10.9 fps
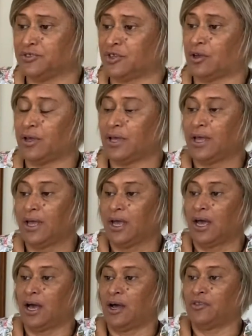So
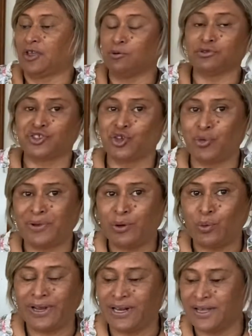they will still be
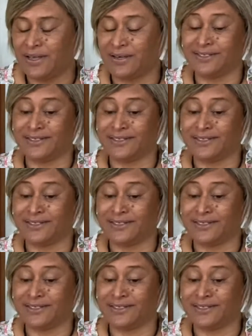weekly.